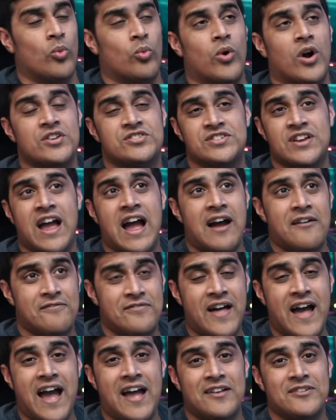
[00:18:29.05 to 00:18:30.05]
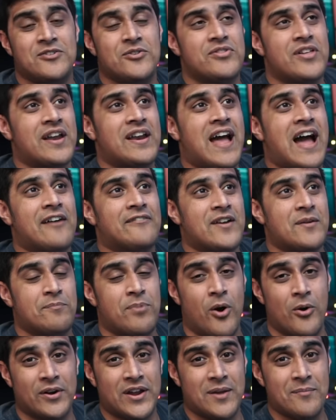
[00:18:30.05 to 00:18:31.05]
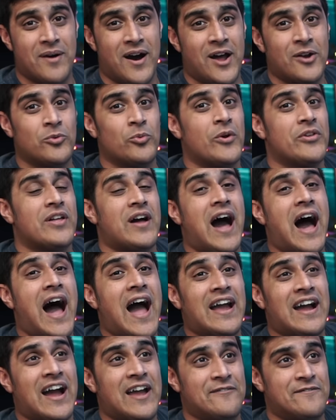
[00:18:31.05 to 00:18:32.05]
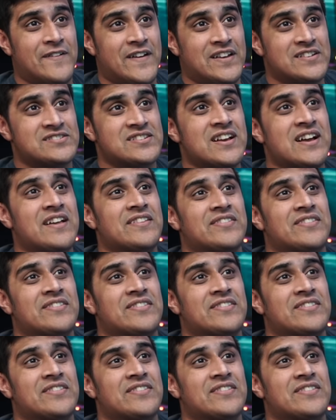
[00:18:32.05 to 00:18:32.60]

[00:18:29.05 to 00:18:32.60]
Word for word: Once you have that, you then have a Pokemon with high IVs